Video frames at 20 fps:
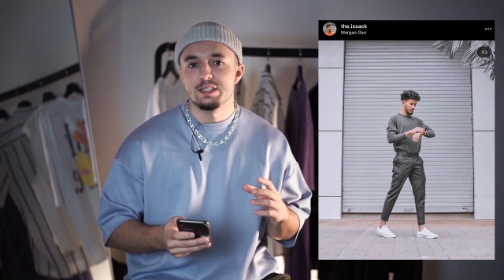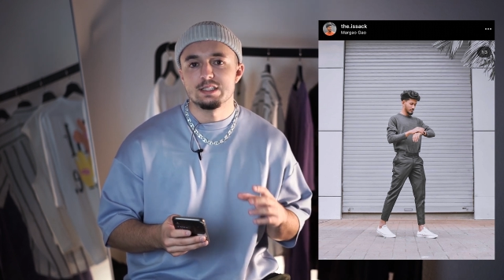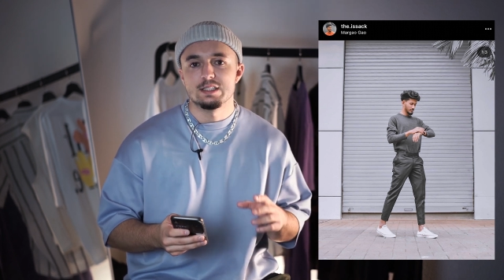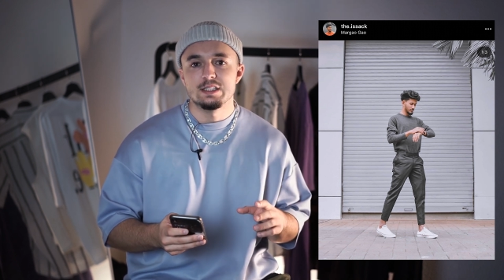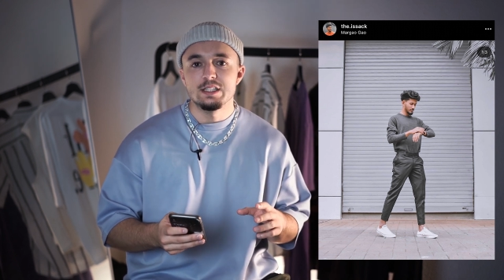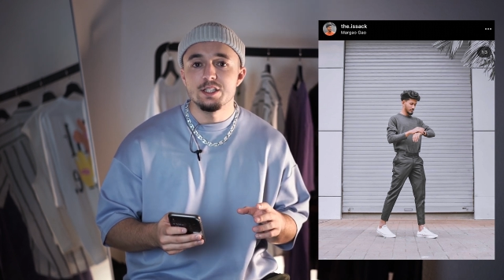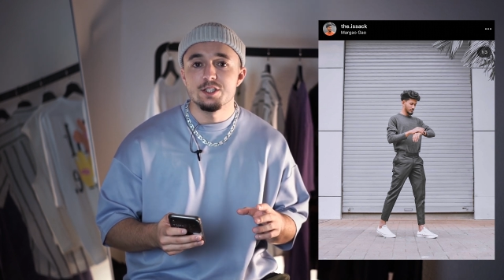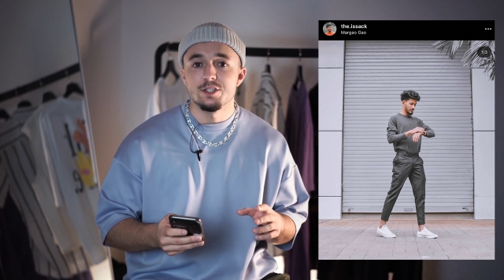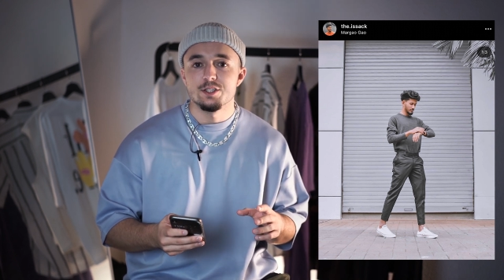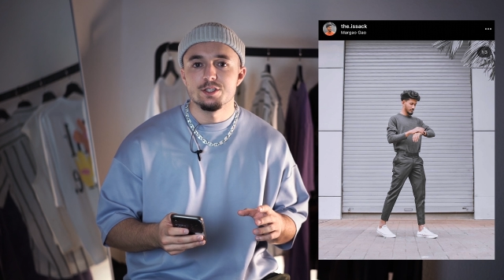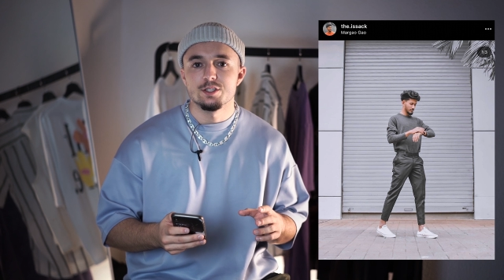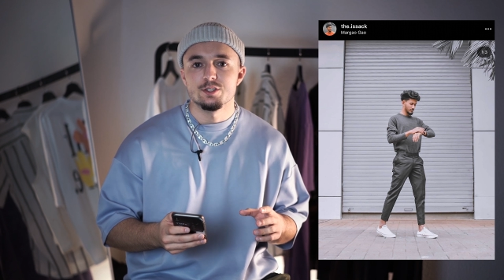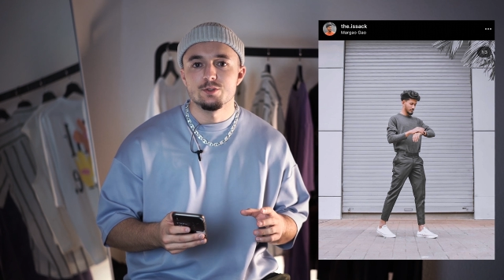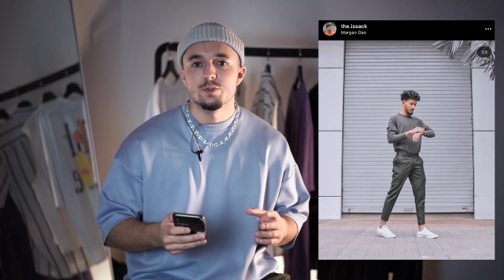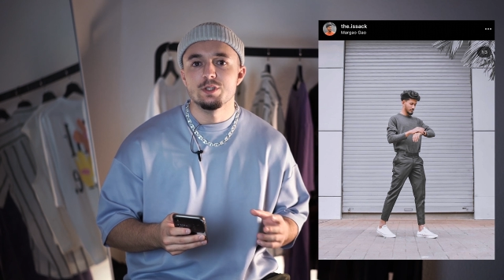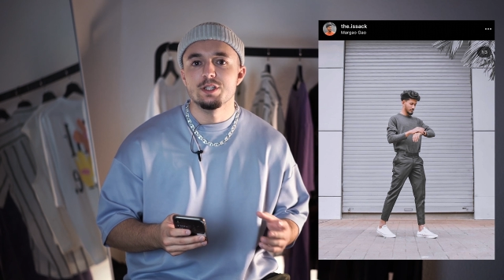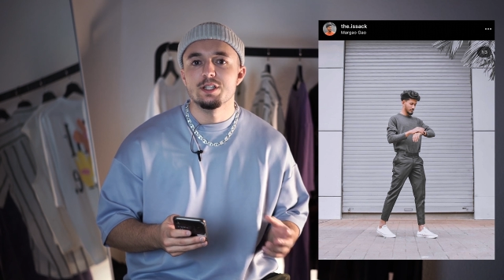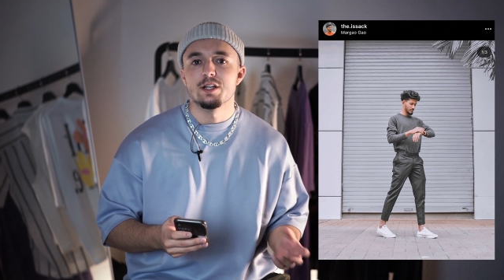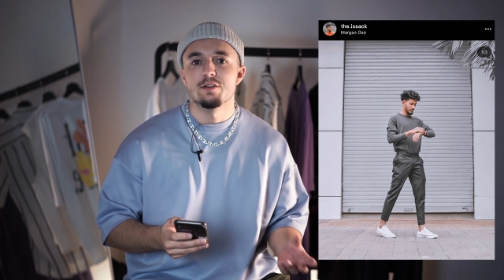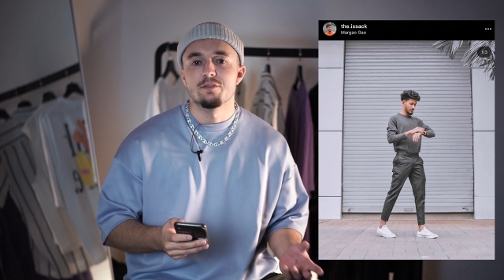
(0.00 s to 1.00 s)
sneakers
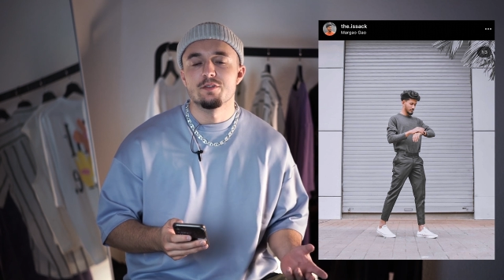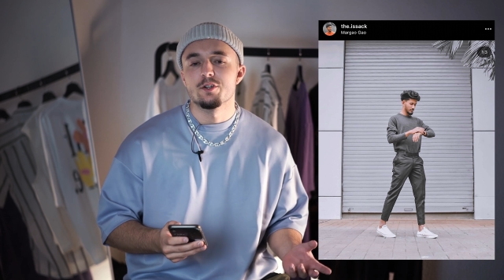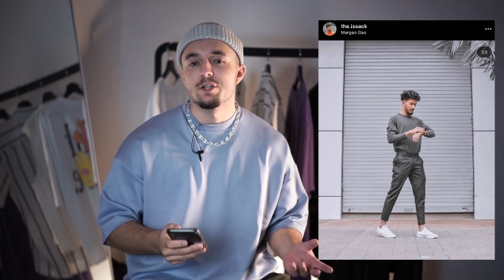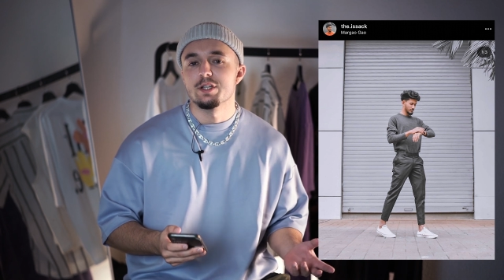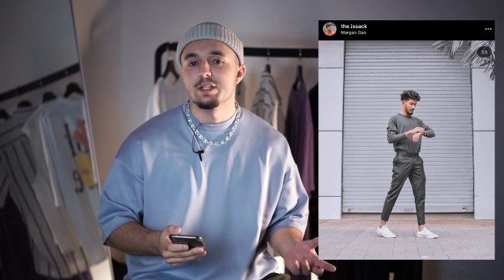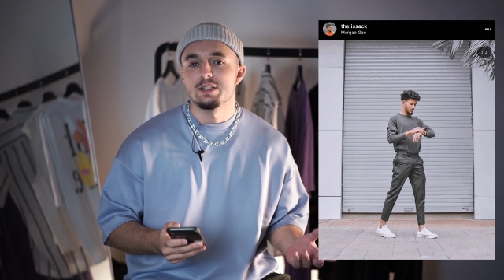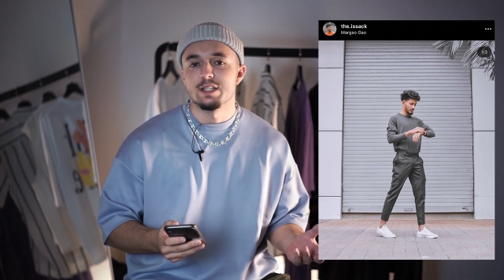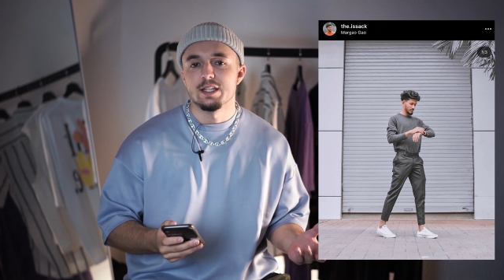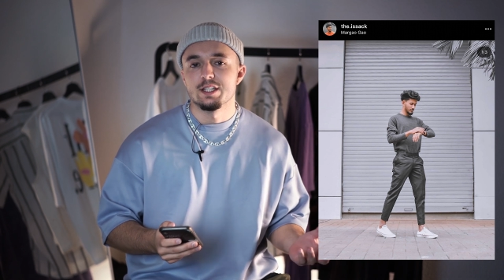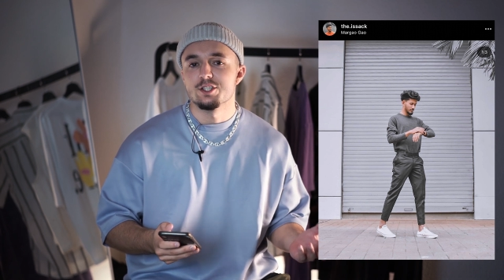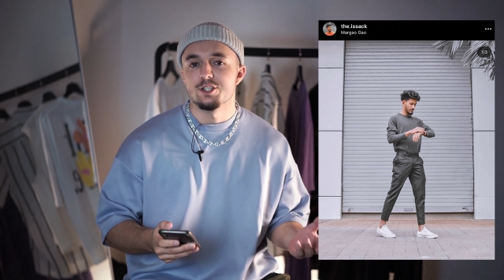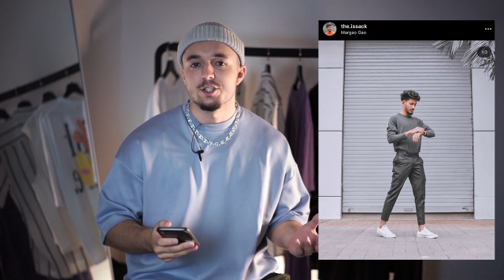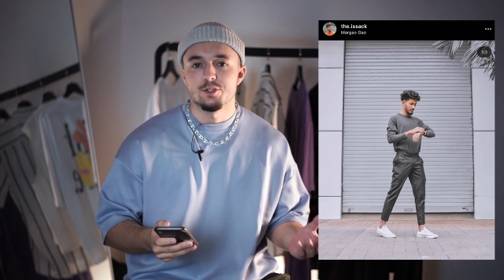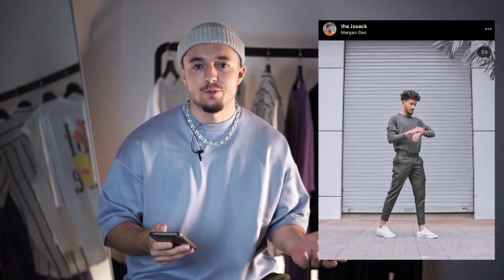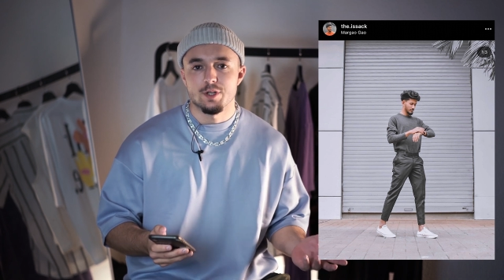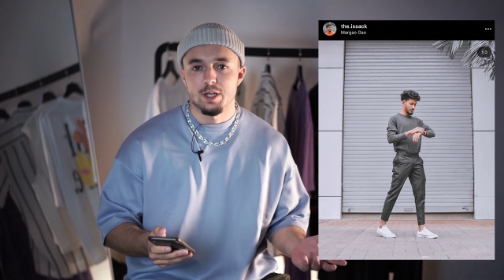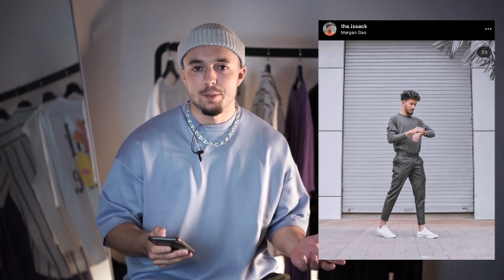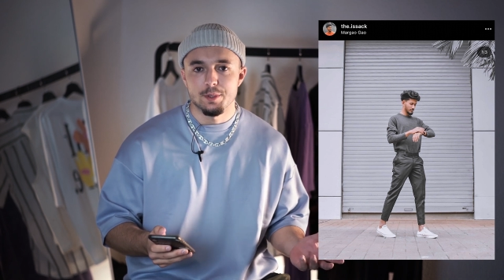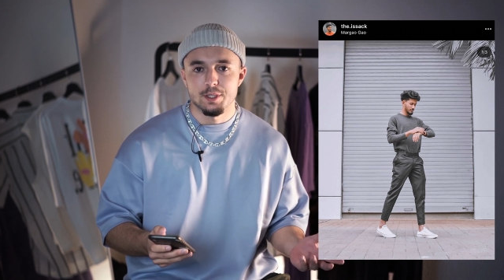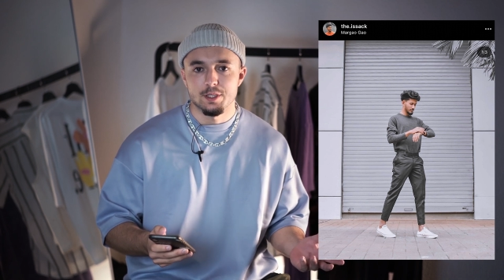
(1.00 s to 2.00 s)
really are very attention
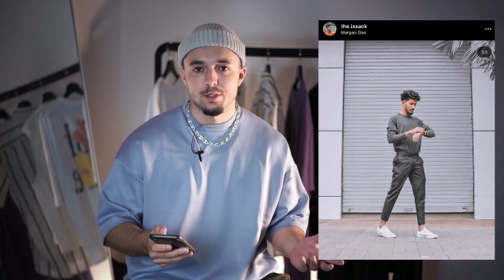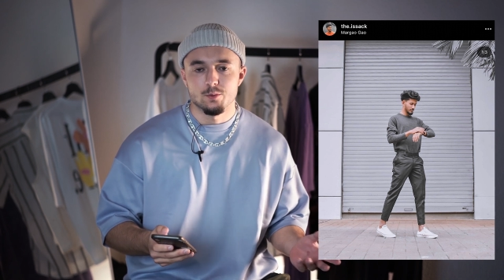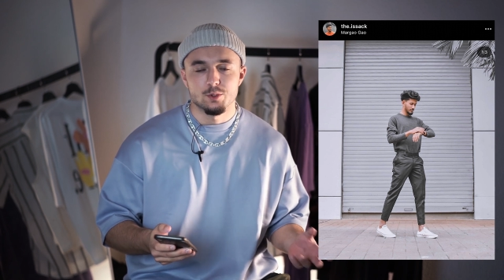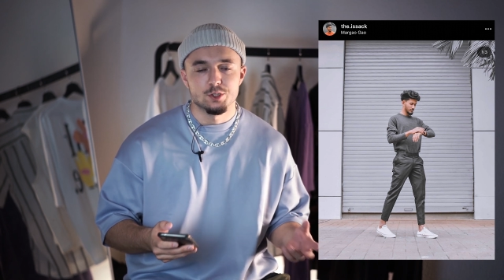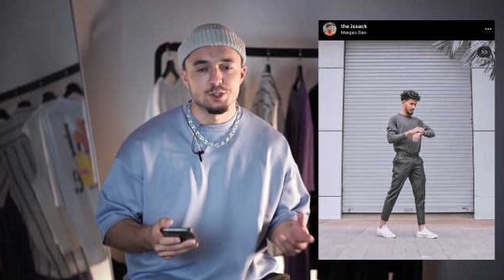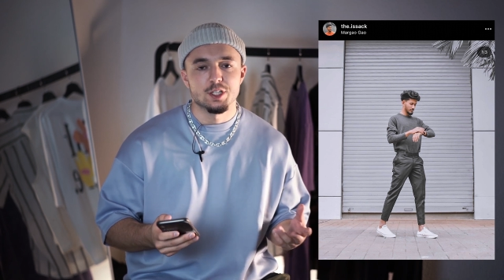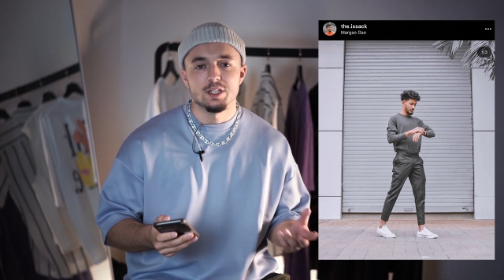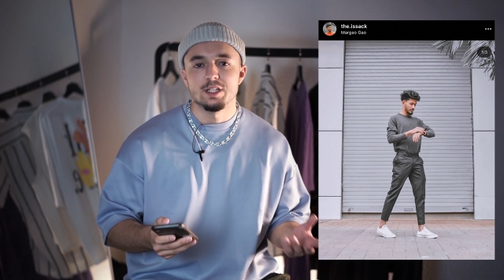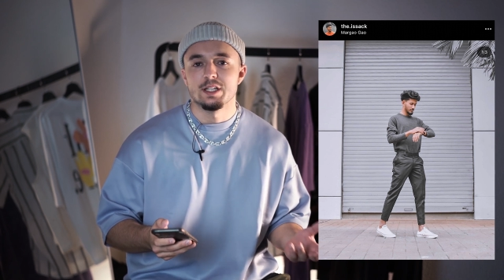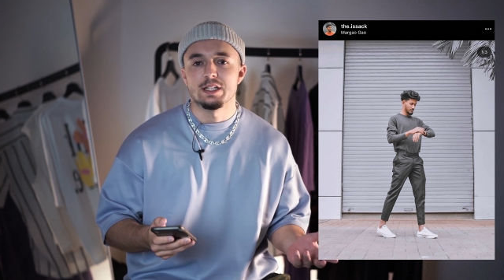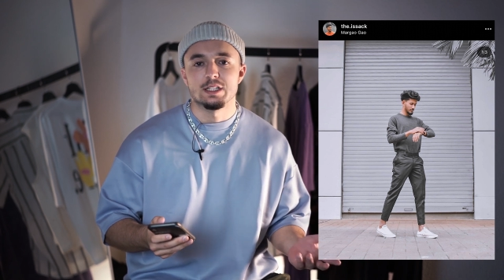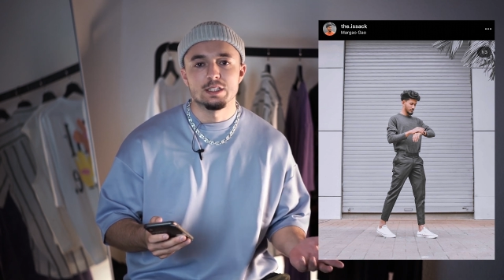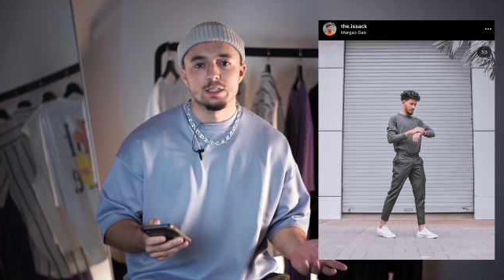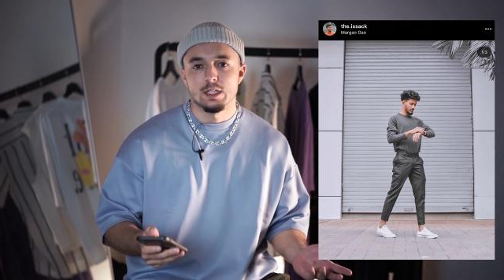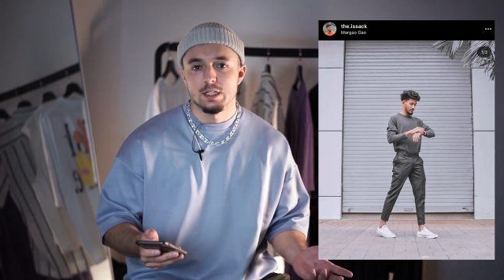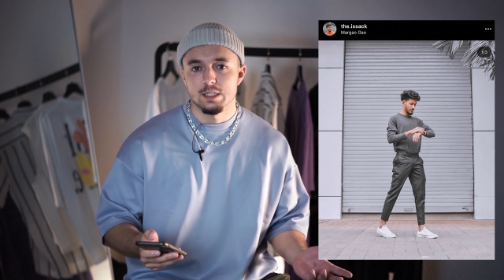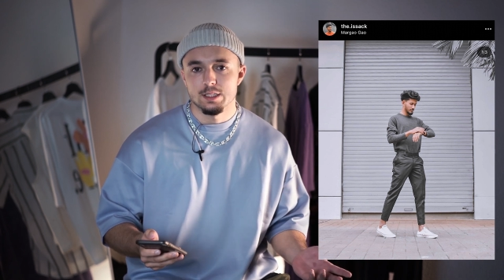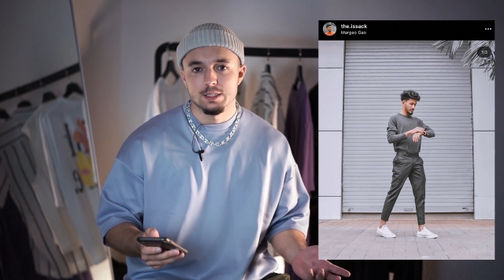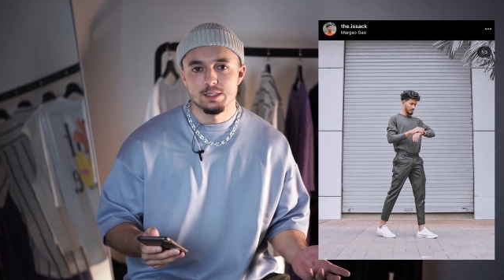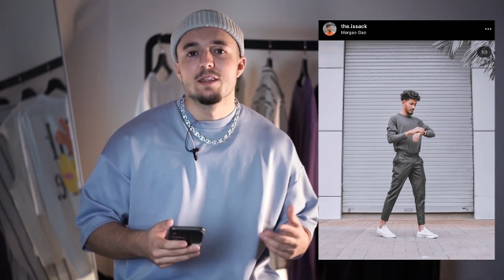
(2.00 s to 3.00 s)
grabbing, which I like a
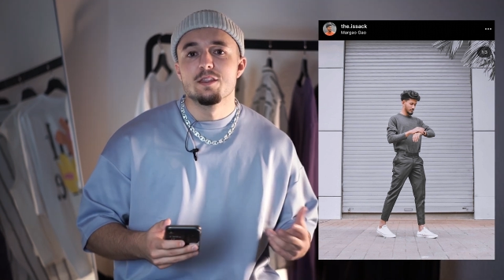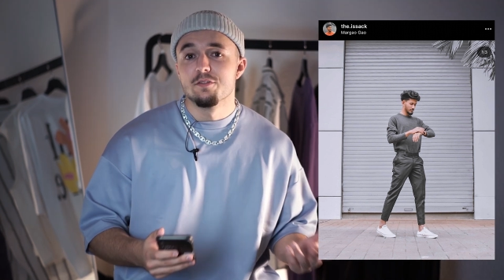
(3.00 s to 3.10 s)
lot.